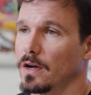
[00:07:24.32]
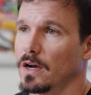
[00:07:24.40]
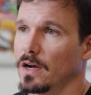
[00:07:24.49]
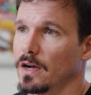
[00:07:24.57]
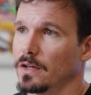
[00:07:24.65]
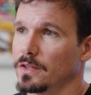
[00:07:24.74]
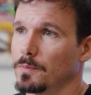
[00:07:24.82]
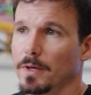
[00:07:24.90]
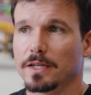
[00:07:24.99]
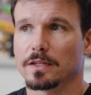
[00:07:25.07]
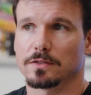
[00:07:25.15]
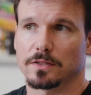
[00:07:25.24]
Uh, the
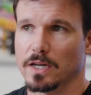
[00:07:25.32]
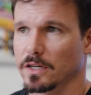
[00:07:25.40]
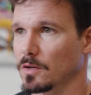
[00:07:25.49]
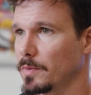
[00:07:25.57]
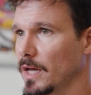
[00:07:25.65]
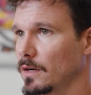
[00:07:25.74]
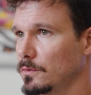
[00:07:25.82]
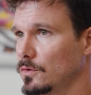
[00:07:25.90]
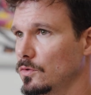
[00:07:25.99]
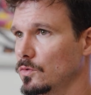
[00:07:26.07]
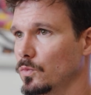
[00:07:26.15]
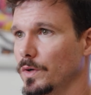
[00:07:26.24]
bike is not
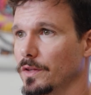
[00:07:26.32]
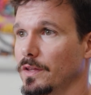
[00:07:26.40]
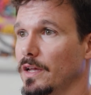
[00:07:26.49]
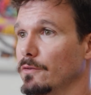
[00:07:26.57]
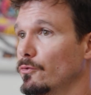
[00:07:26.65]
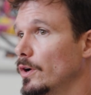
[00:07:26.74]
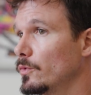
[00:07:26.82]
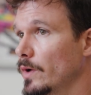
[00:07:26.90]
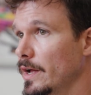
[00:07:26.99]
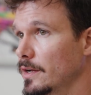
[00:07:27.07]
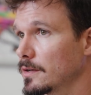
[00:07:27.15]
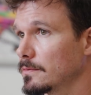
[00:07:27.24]
compatible with a front
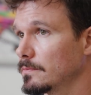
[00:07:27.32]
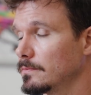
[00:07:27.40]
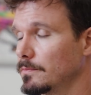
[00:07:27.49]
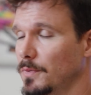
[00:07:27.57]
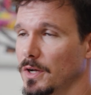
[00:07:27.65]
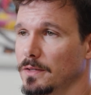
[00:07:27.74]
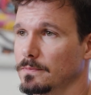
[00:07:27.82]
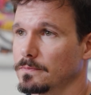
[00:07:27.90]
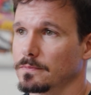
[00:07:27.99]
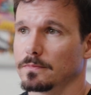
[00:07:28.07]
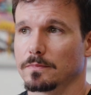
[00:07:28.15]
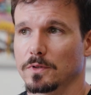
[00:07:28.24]
rack, but
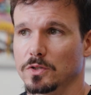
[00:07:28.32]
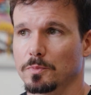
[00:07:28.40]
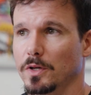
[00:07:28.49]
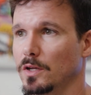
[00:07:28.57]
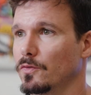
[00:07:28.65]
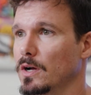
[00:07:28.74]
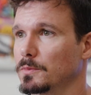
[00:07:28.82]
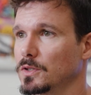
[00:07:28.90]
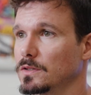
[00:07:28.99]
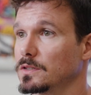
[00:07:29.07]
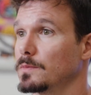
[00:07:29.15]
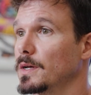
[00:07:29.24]
there's plenty of
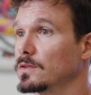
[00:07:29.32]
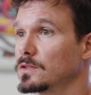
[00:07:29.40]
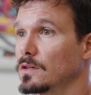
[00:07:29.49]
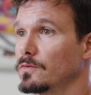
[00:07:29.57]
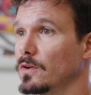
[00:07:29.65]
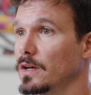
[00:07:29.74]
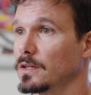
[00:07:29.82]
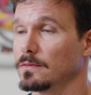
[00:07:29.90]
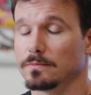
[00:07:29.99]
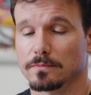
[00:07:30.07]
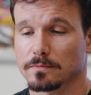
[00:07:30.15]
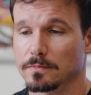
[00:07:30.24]
options to mount stuff on it
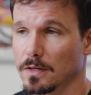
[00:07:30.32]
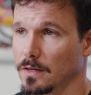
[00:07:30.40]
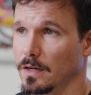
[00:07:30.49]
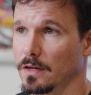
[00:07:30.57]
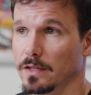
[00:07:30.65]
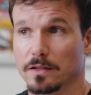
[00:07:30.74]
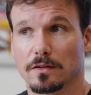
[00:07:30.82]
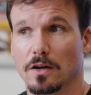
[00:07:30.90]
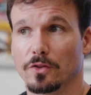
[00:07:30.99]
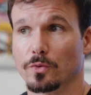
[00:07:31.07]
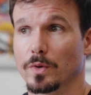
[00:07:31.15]
uh, in other